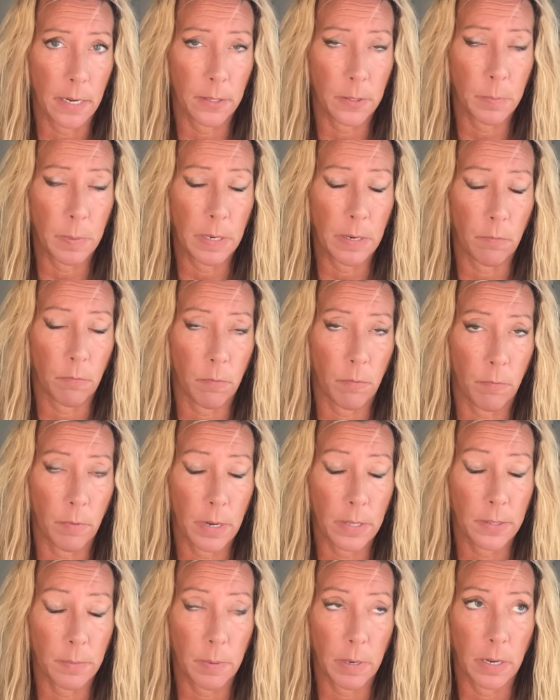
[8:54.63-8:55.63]
It's been
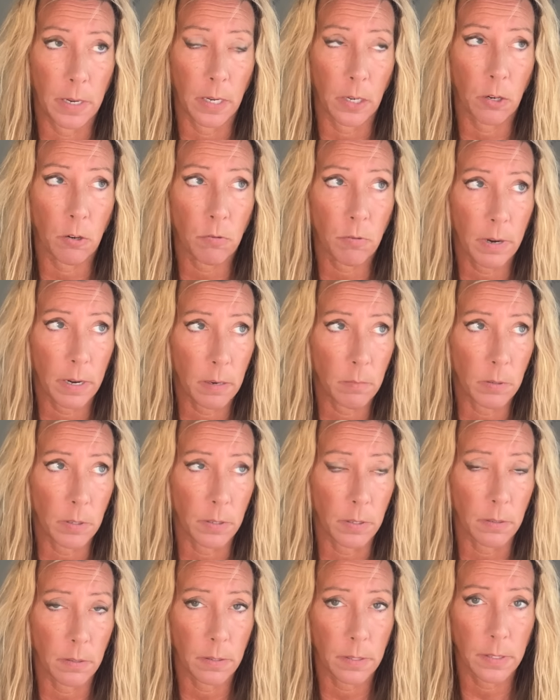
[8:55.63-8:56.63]
an
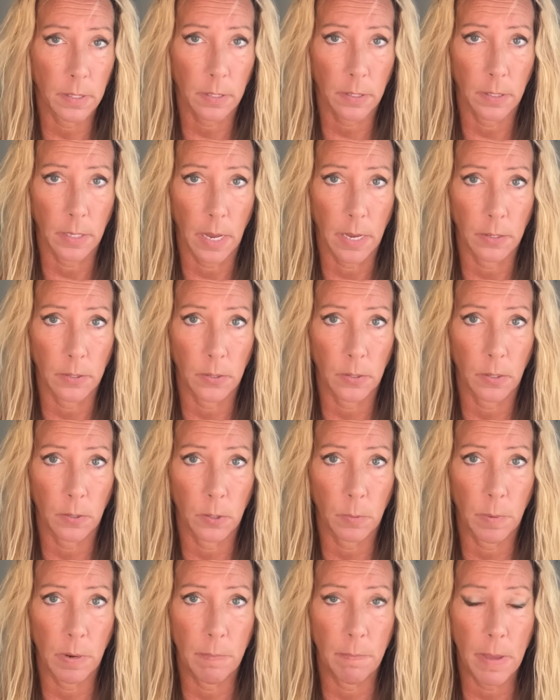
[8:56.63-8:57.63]
incredible success. There's
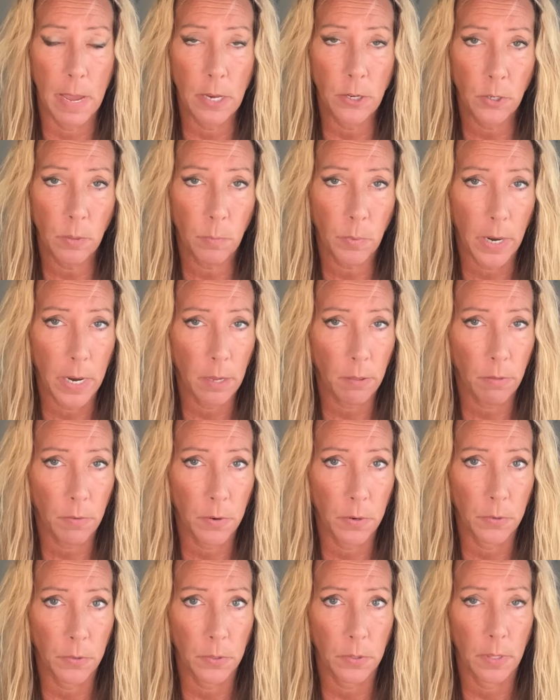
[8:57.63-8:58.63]
been major
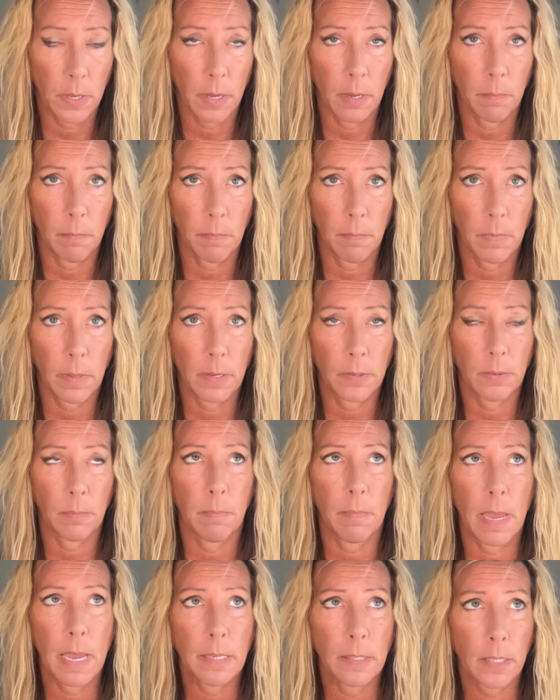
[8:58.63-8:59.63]
breakthroughs that these
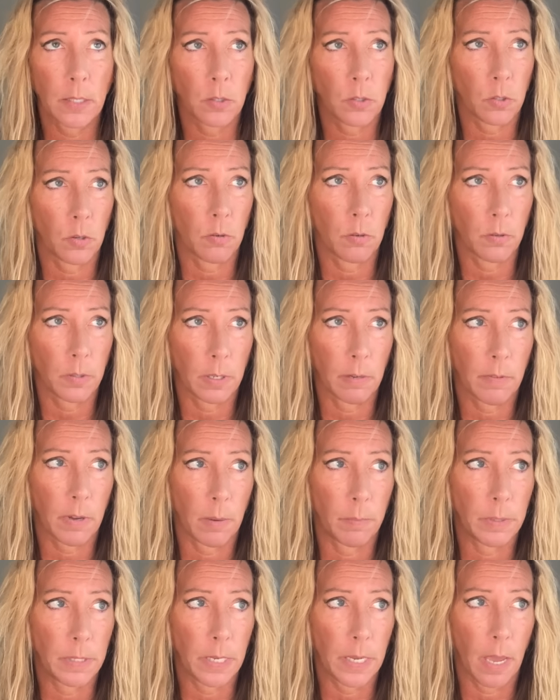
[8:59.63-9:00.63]
amazing souls have
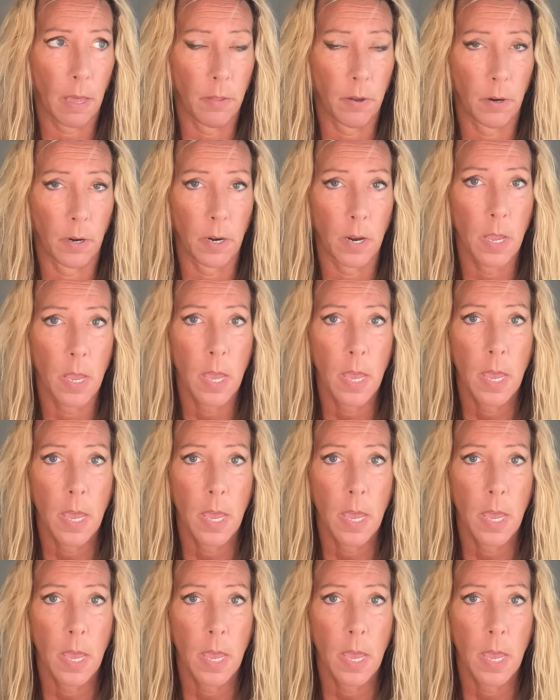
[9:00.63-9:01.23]
come together.